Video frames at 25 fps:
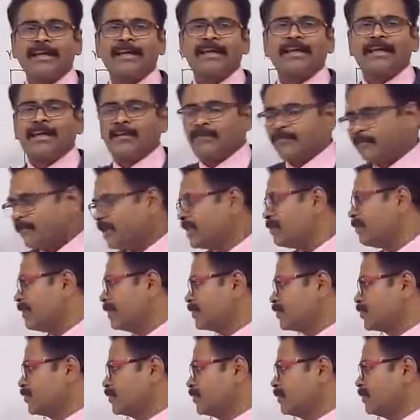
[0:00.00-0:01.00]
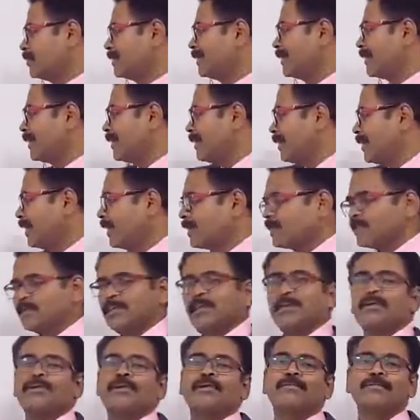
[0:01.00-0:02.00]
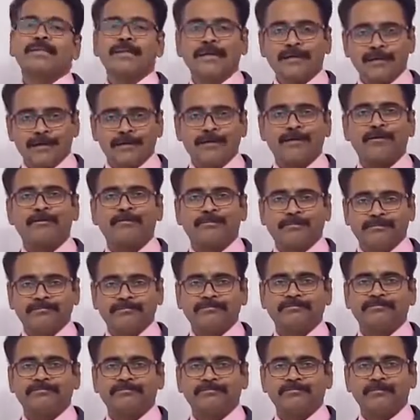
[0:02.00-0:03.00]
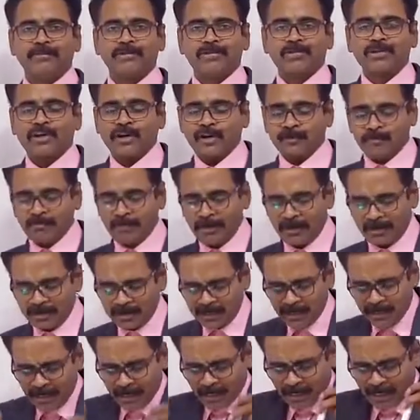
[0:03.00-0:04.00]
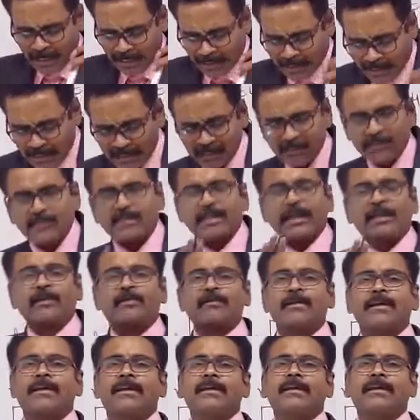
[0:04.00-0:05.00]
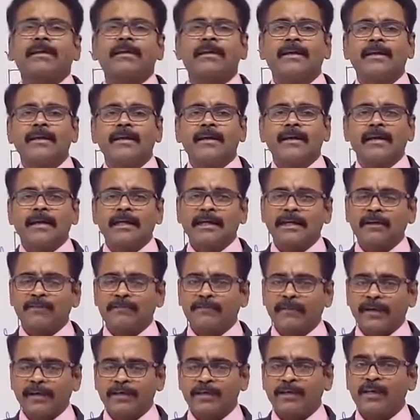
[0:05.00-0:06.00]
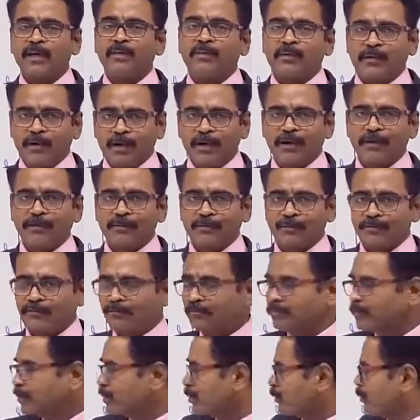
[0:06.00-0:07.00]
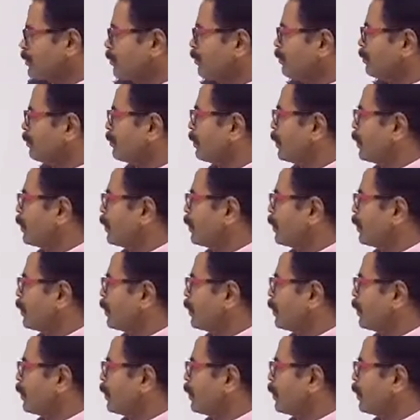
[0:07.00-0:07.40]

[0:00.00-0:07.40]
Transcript: deformation at center of the column. Stop means it doesn't allow any deflection of column. So